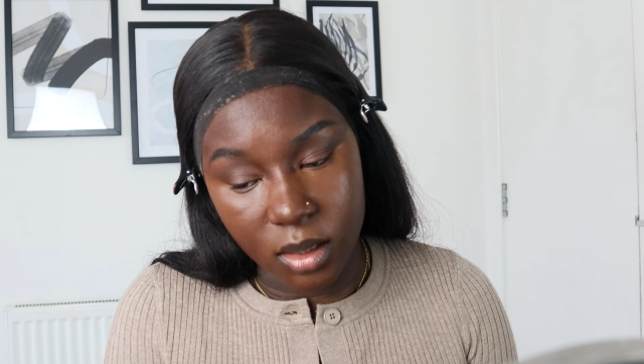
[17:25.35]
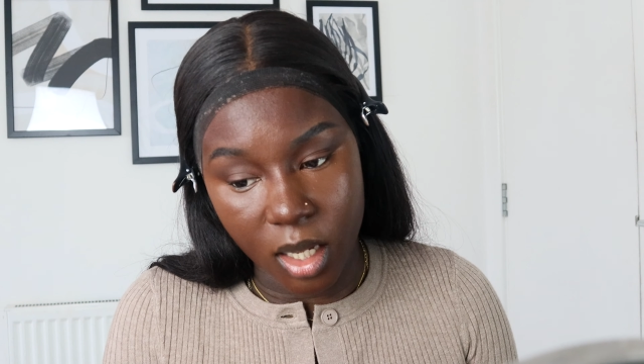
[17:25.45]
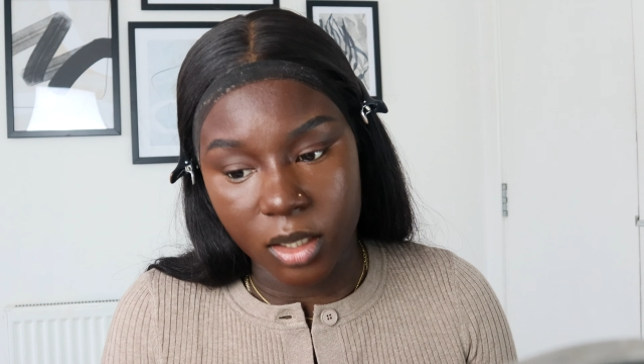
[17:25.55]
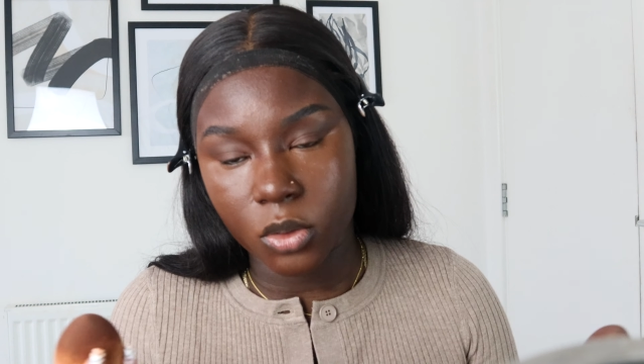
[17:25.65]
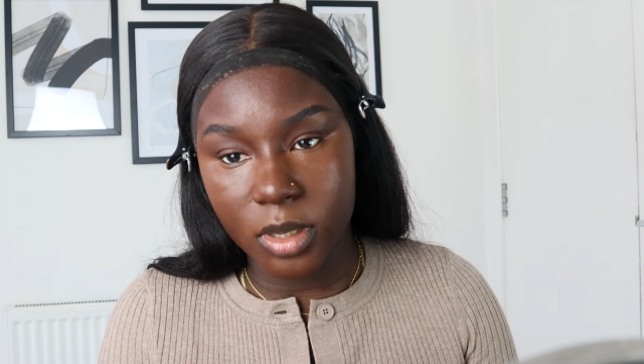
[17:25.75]
under
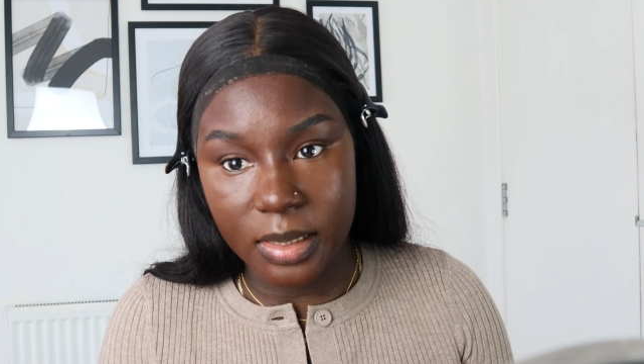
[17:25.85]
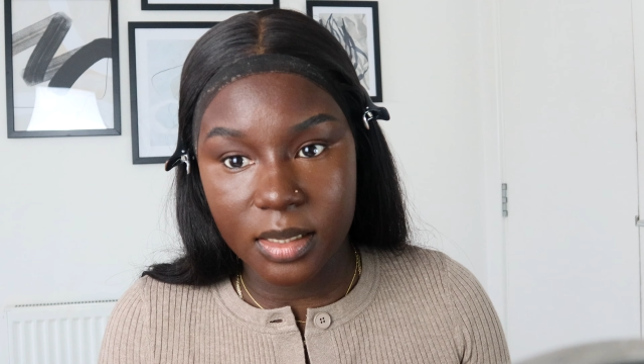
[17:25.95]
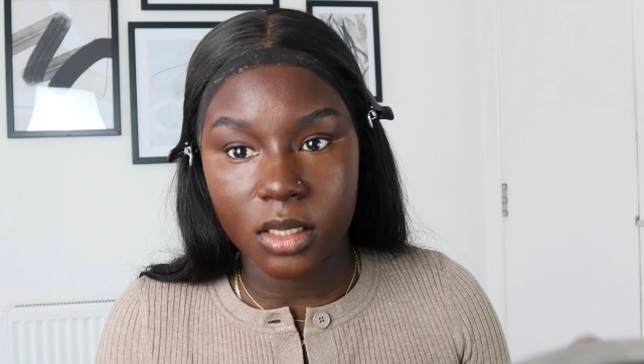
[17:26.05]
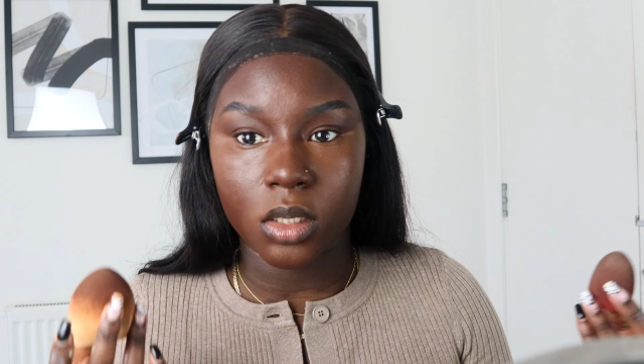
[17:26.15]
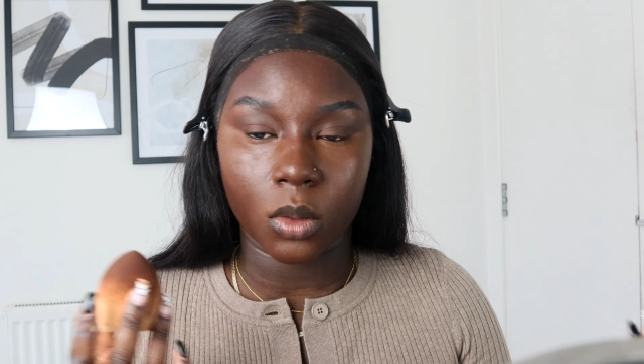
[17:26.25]
eye
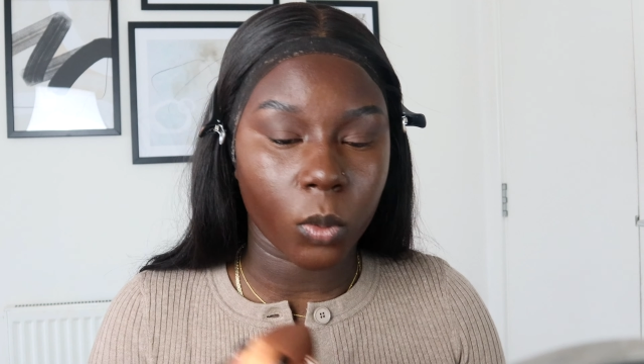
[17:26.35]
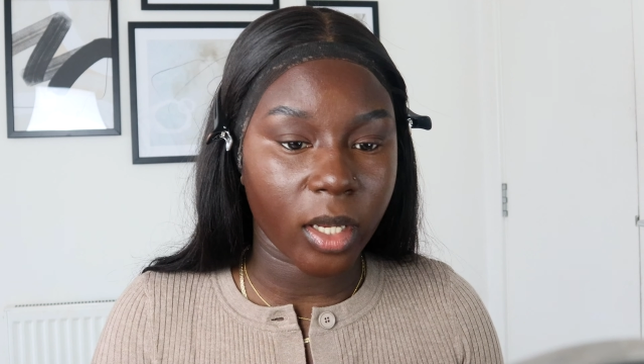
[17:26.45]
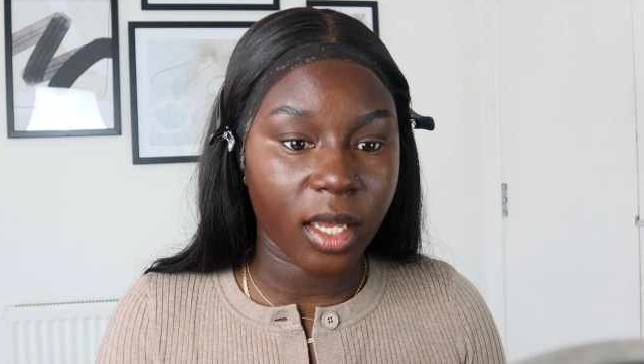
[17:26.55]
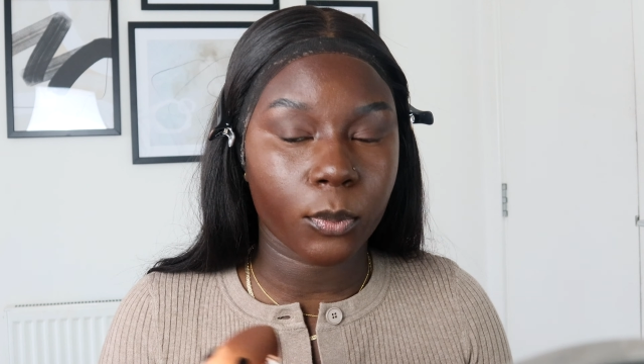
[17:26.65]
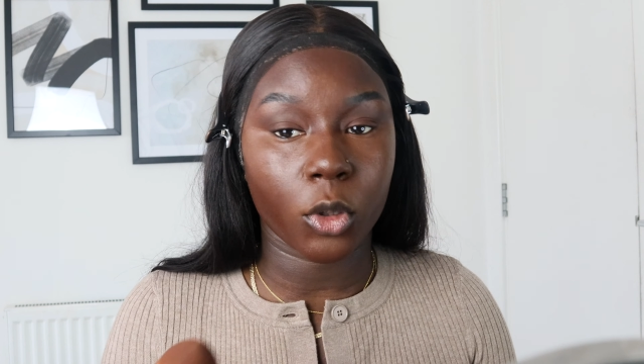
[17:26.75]
creasing, so
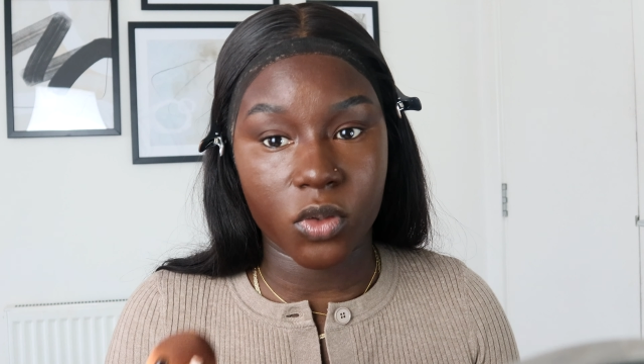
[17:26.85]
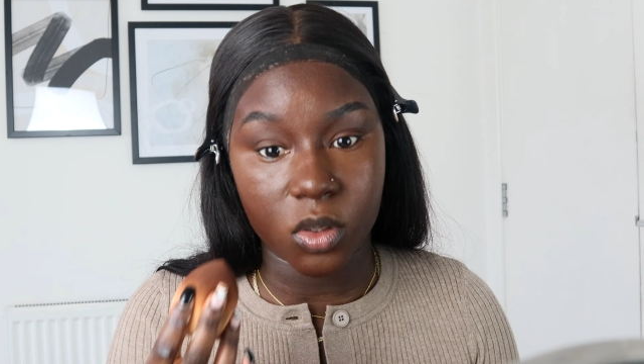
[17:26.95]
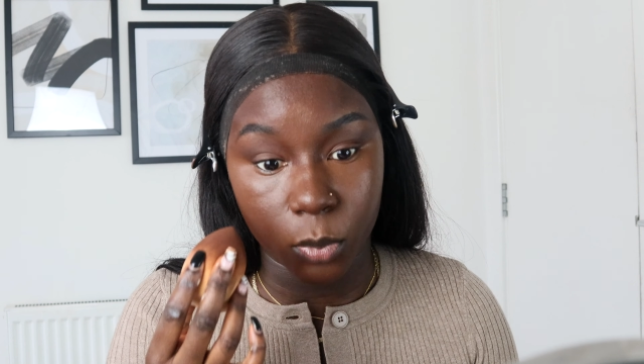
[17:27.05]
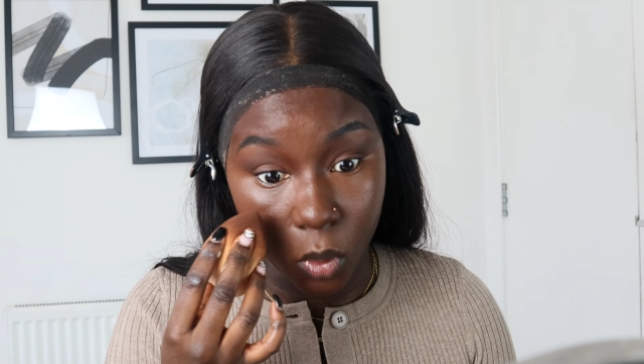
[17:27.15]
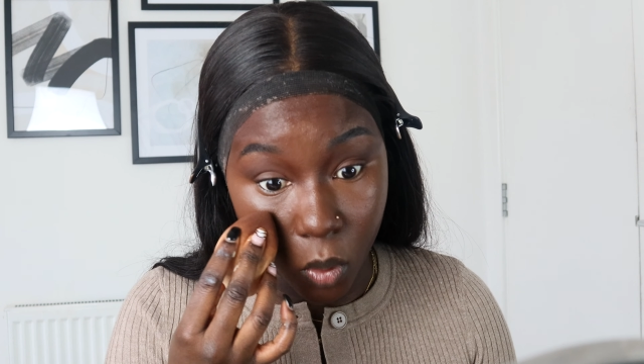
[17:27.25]
where
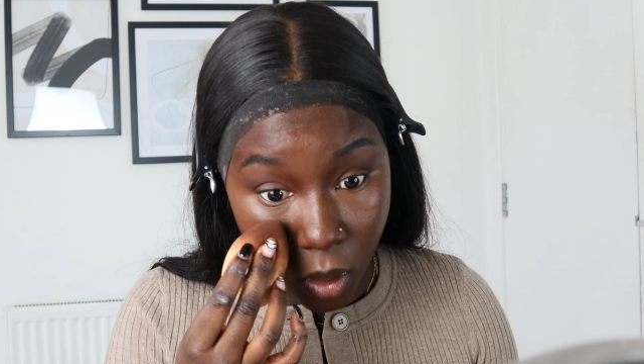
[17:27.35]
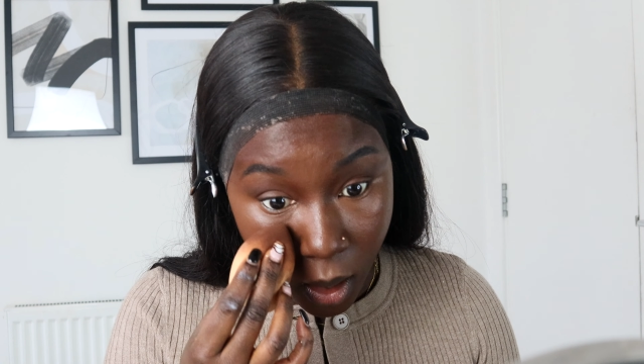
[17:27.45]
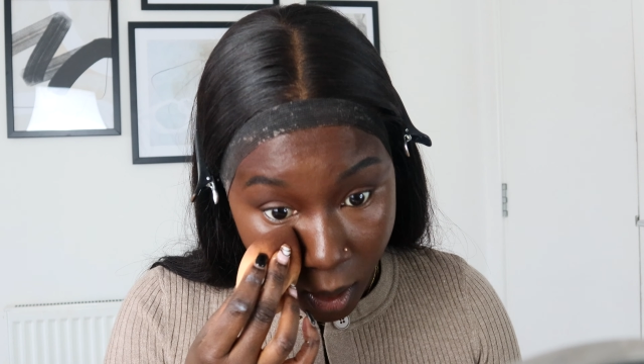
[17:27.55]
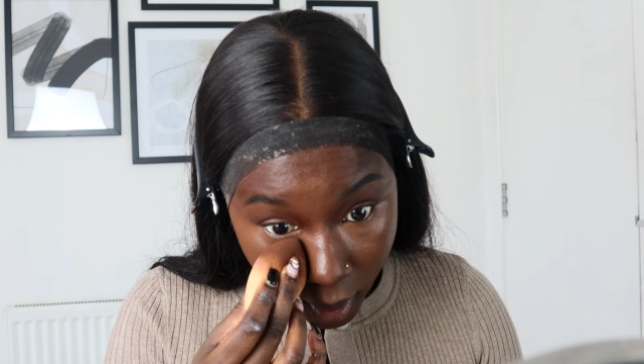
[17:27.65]
possible,